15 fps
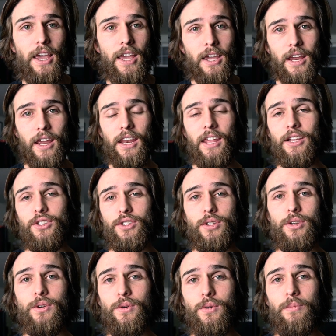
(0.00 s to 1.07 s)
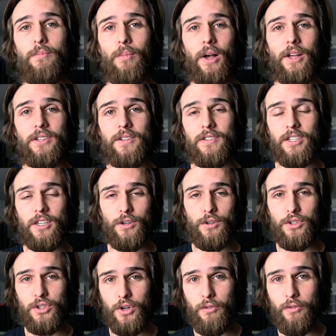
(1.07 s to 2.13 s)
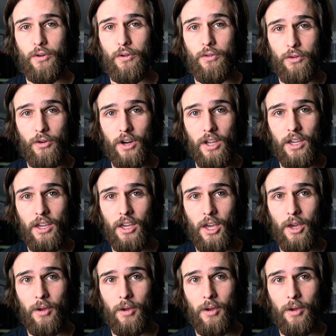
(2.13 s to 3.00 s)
and getting two months of Skillshare for free,